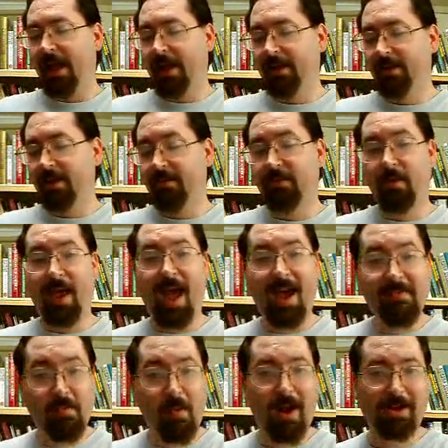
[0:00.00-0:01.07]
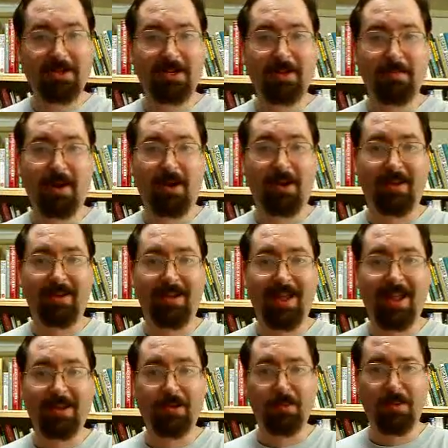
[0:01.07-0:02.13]
And if you have watched America
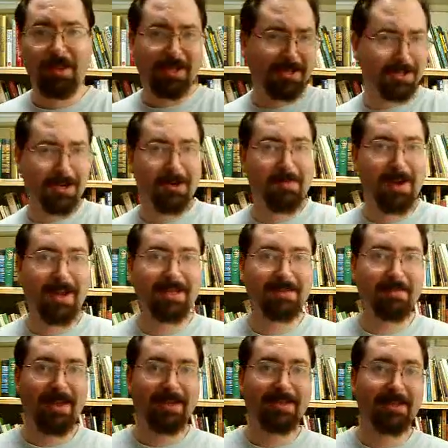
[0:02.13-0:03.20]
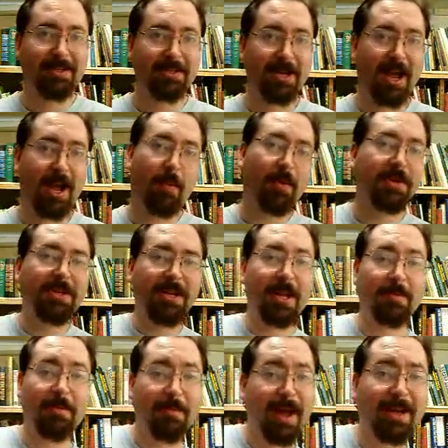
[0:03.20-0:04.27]
and you're really stirred by its message, I want you
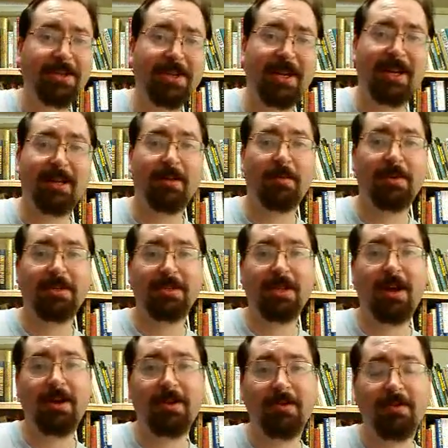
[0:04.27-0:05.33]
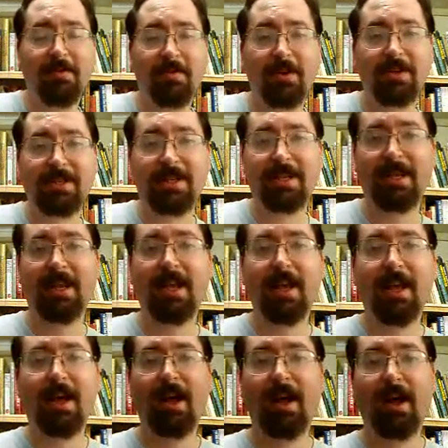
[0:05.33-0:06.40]
to come to my channel, which is Huck University,
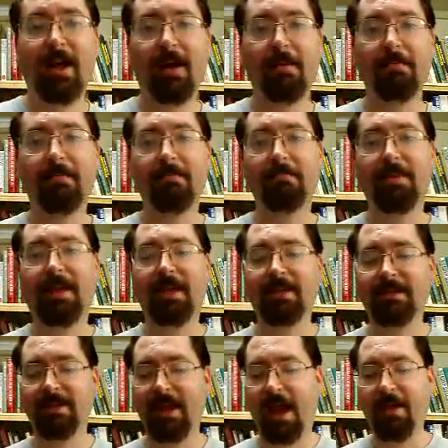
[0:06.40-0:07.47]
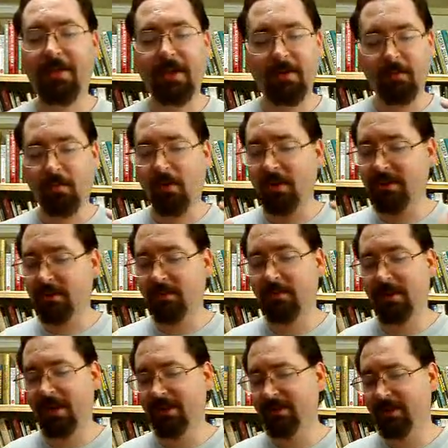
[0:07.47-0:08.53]
because I think Roy
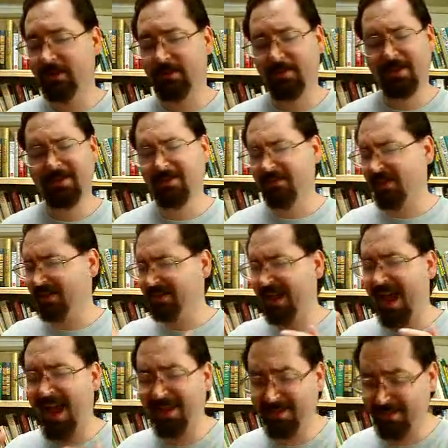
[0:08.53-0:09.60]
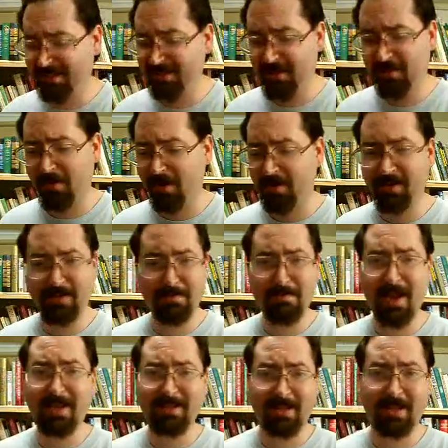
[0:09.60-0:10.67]
Zimmerman has done something. He's a fantastic songwriter. He's
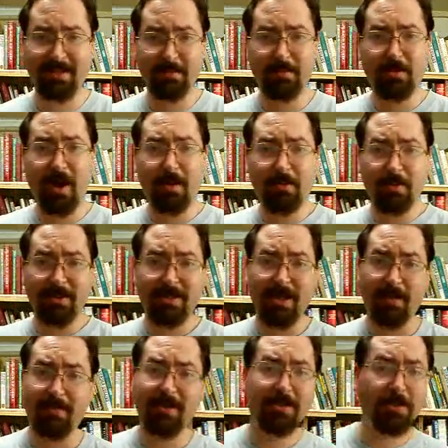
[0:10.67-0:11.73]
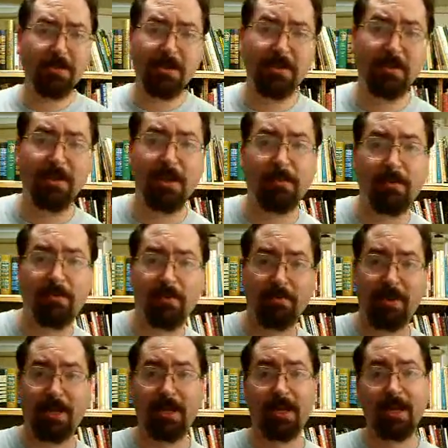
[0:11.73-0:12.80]
amazing. I subscribe to his stuff. He's usually too liberal
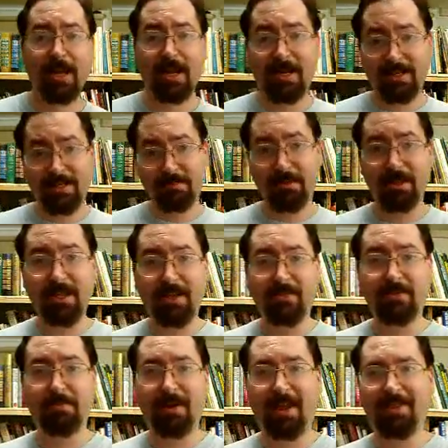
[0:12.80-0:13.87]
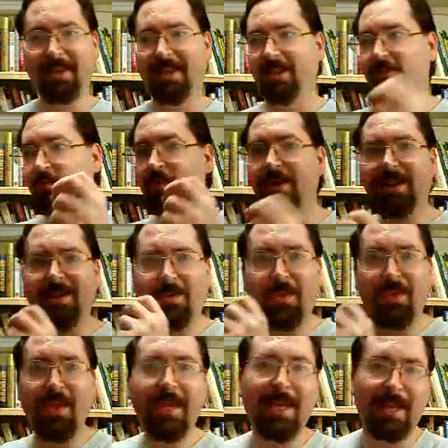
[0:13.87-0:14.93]
for me in his beliefs, but I think he's really
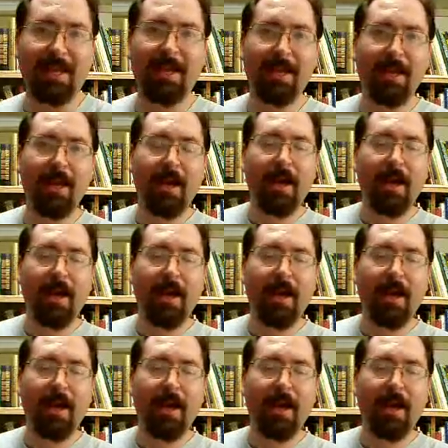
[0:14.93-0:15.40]
thinking